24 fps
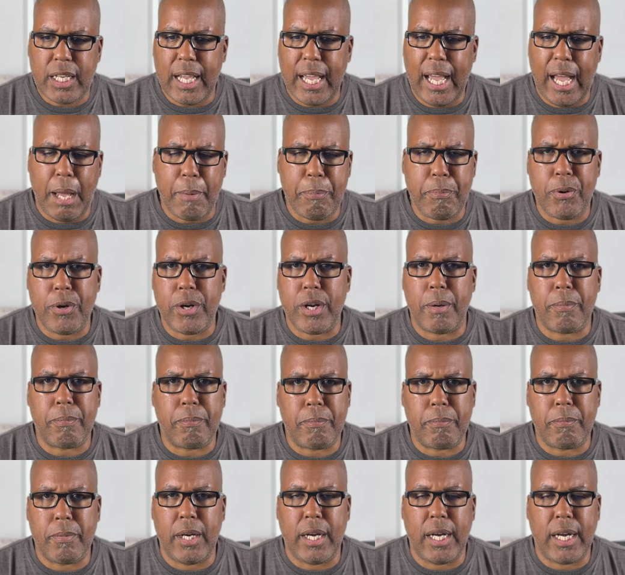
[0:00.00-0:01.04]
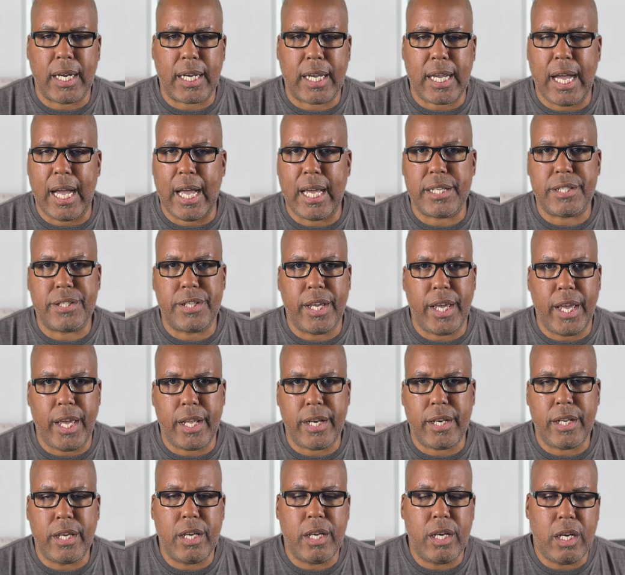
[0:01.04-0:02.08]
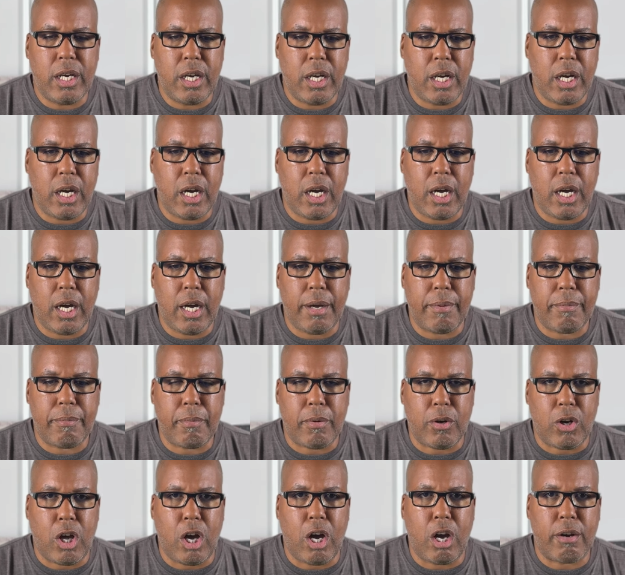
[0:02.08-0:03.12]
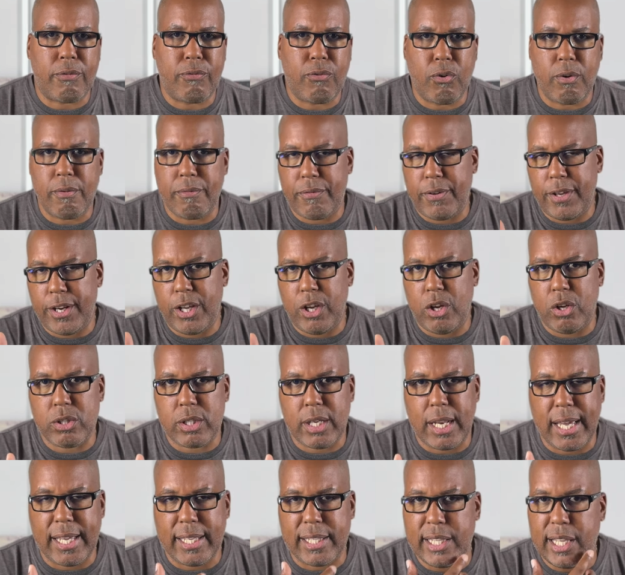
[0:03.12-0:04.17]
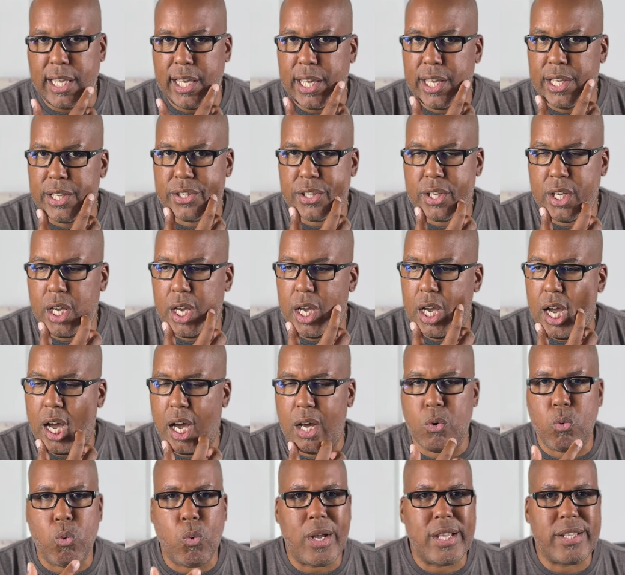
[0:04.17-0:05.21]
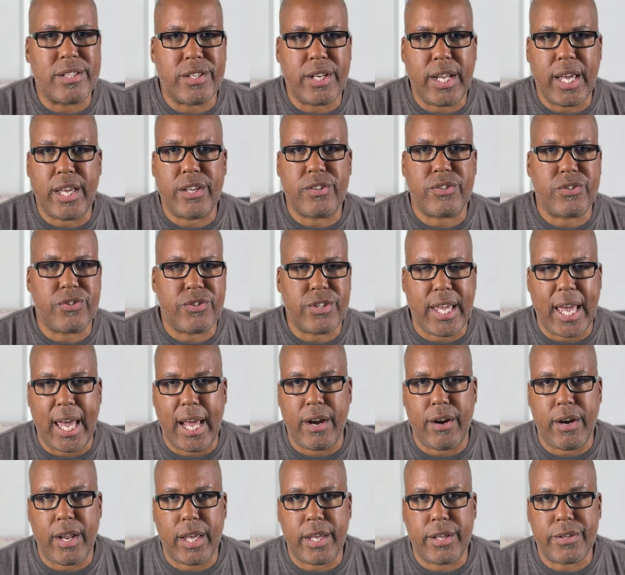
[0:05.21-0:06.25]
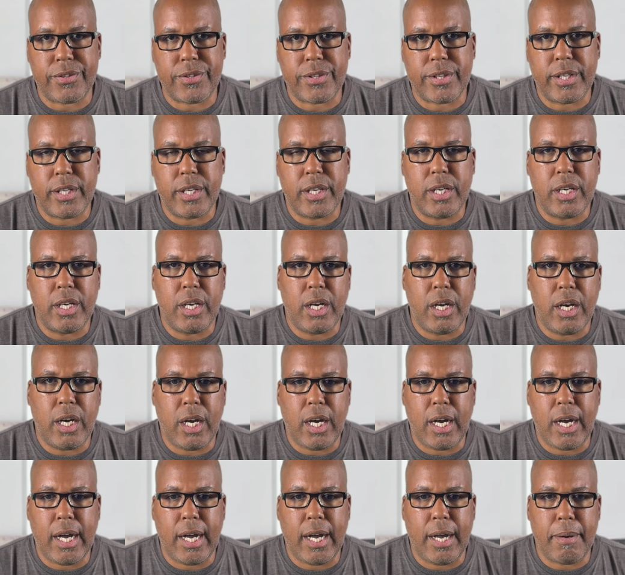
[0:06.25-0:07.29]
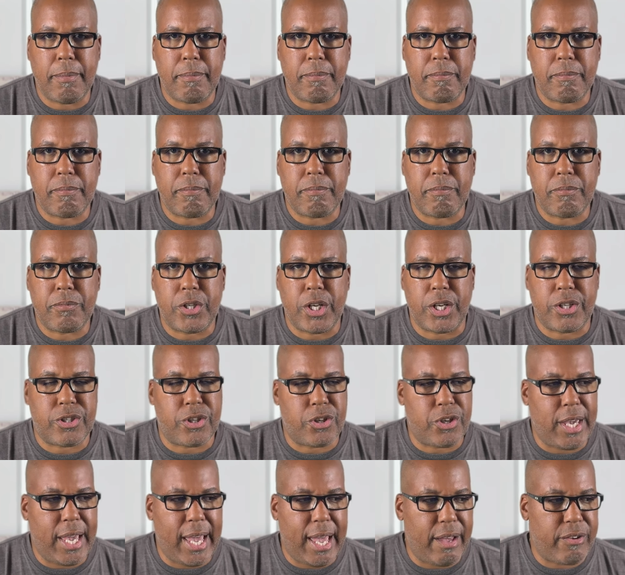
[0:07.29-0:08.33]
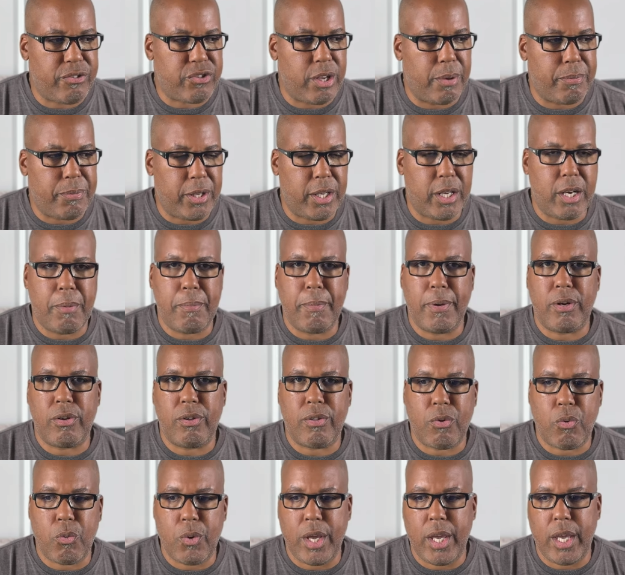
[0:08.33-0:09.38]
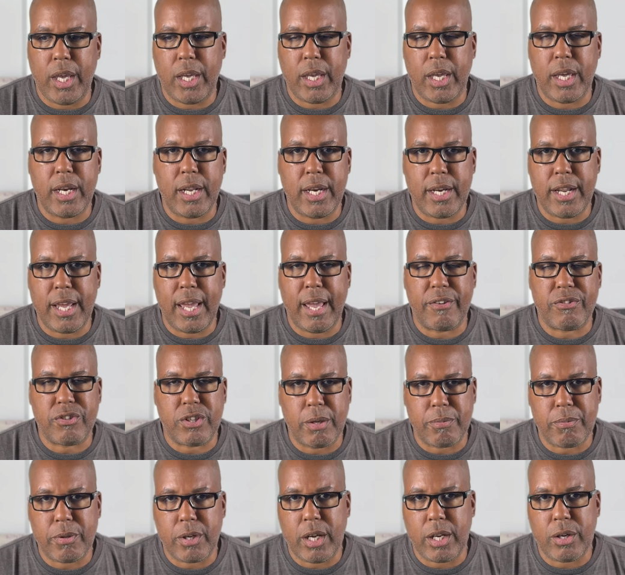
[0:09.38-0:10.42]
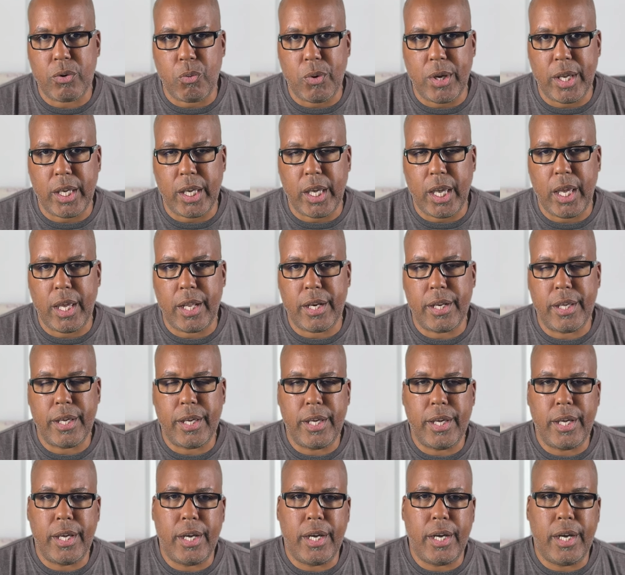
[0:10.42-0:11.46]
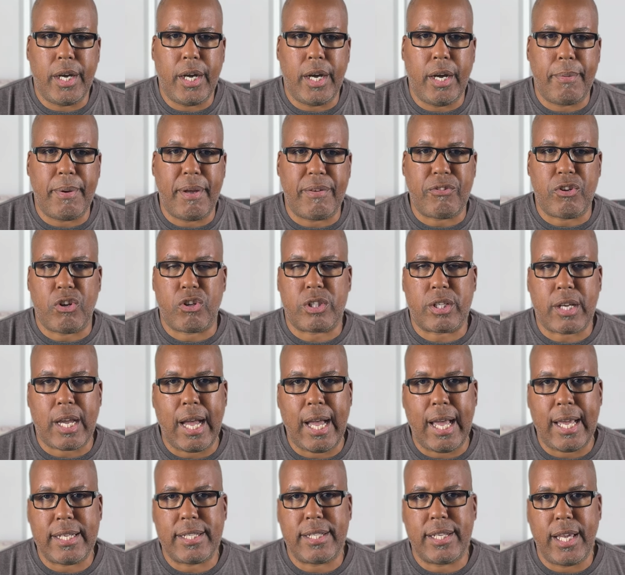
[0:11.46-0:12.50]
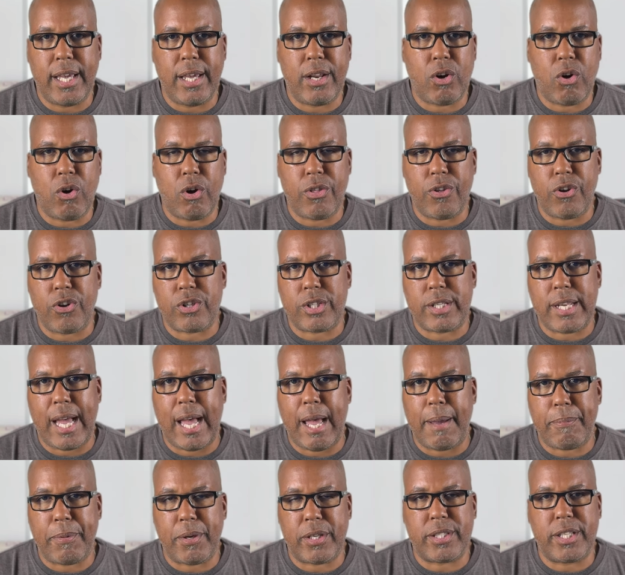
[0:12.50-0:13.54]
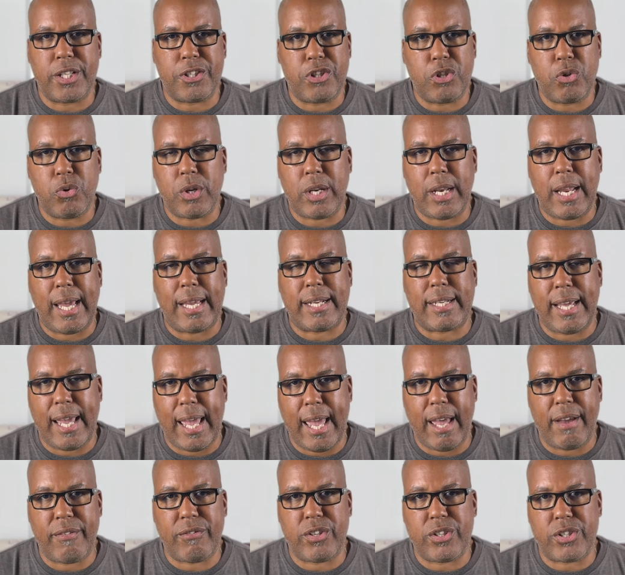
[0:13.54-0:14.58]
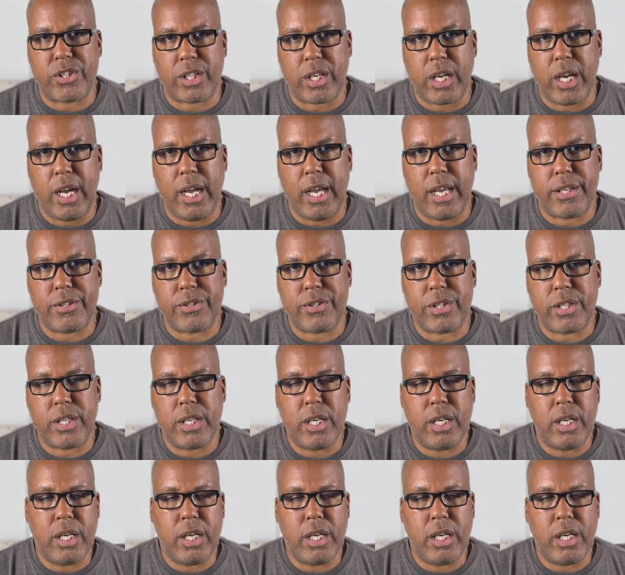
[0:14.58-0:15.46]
I put up content, long form videos like this on Wednesdays and Saturdays, just so you have something in the middle of the week, and then you have something on the weekend. If there's content or there's topics that you would like to have discussed